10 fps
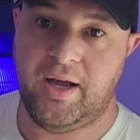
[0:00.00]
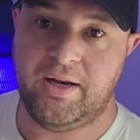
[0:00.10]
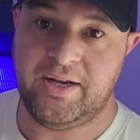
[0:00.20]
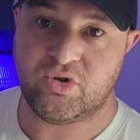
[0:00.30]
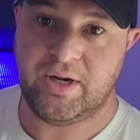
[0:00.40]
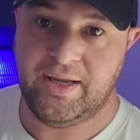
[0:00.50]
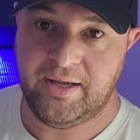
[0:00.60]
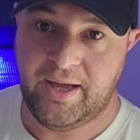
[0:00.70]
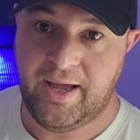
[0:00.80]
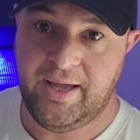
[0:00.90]
literally
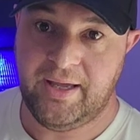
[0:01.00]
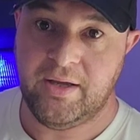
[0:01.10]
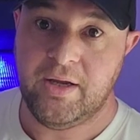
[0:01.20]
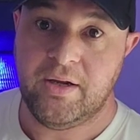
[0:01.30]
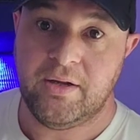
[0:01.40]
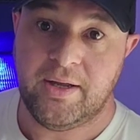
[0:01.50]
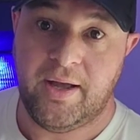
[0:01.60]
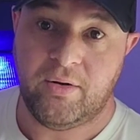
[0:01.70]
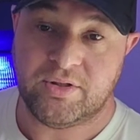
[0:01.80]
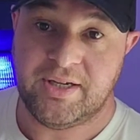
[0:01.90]
a
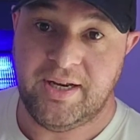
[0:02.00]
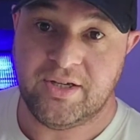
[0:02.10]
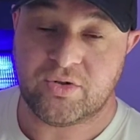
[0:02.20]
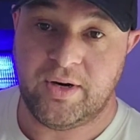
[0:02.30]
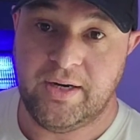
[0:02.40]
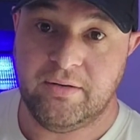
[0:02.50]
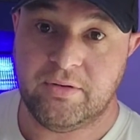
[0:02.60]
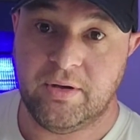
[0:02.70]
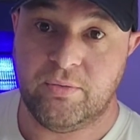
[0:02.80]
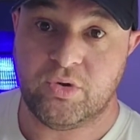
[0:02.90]
LCD screen
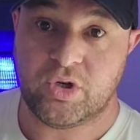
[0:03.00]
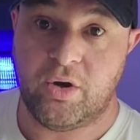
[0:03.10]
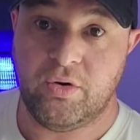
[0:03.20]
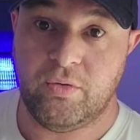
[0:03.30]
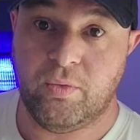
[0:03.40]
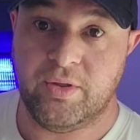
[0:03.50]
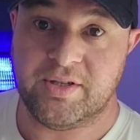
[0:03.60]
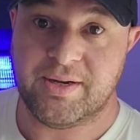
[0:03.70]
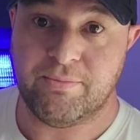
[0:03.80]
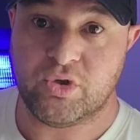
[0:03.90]
that will show you what the
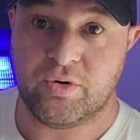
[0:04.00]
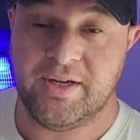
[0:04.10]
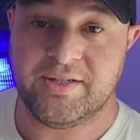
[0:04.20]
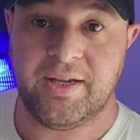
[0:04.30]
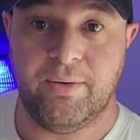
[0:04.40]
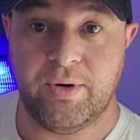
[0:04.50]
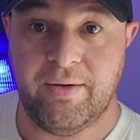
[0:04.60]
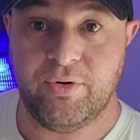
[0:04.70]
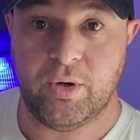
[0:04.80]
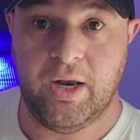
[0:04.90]
temperature is. It will
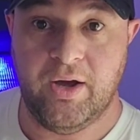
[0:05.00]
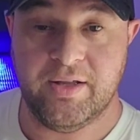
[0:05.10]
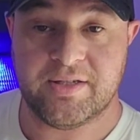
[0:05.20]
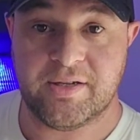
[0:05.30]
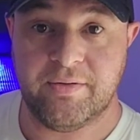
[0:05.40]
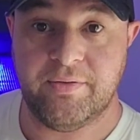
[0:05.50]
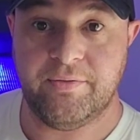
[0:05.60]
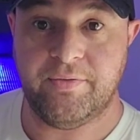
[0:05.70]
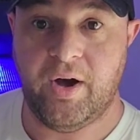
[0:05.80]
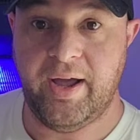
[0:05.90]
give you alerts
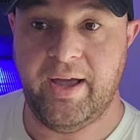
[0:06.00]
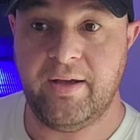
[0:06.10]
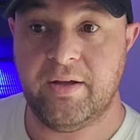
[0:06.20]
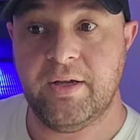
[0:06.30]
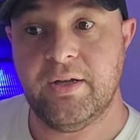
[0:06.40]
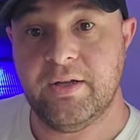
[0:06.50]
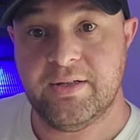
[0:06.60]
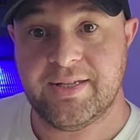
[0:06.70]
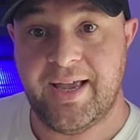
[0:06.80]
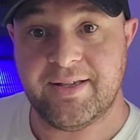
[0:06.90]
via
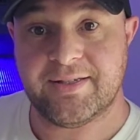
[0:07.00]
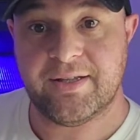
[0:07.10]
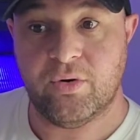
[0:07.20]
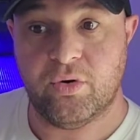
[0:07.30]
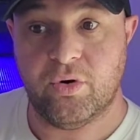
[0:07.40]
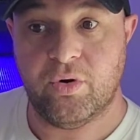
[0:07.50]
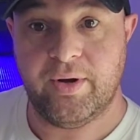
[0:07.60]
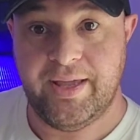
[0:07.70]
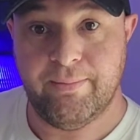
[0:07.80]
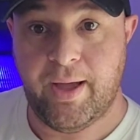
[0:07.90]
text or
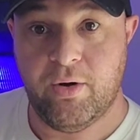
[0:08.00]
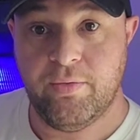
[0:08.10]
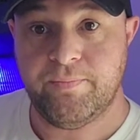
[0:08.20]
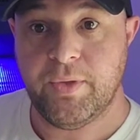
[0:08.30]
email